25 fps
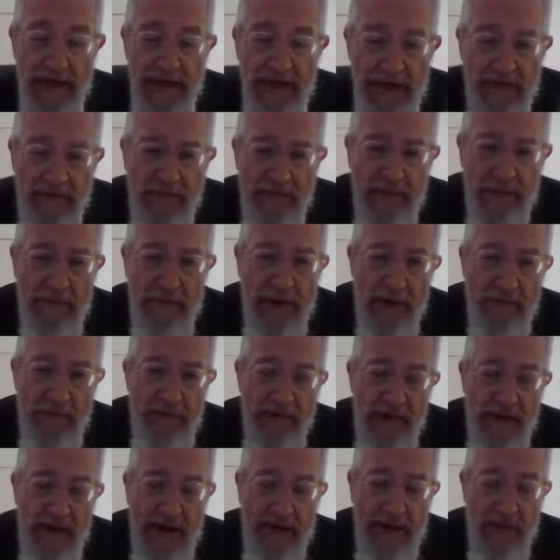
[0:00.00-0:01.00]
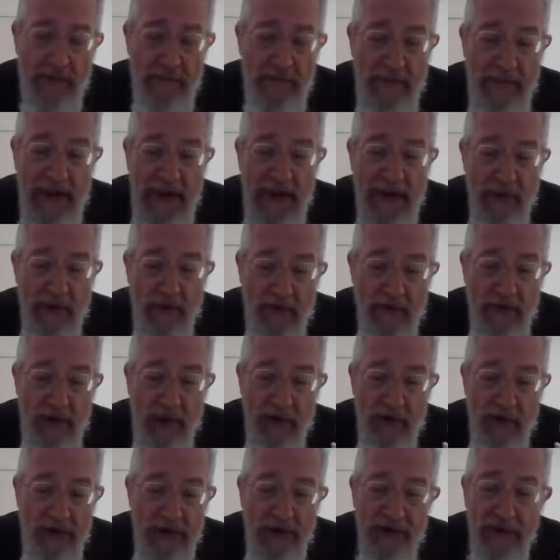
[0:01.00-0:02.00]
And therefore, people are not makel
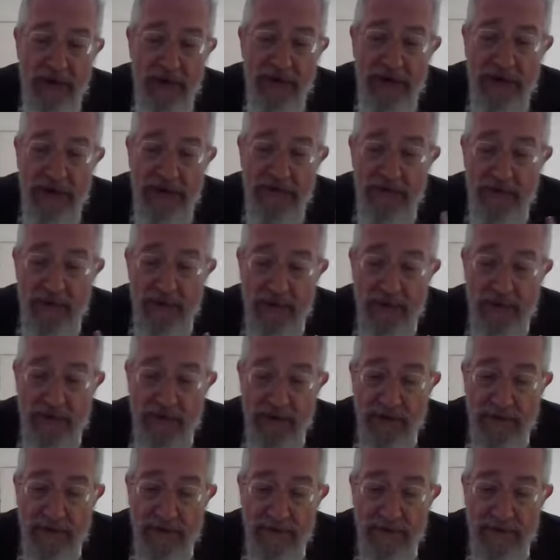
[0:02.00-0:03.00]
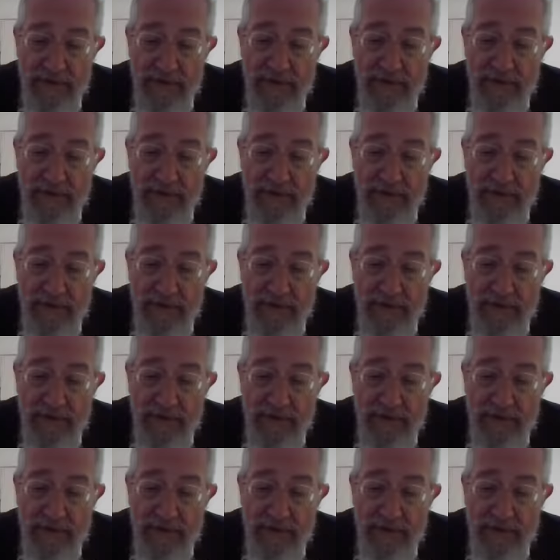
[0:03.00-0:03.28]
rosh during a funeral.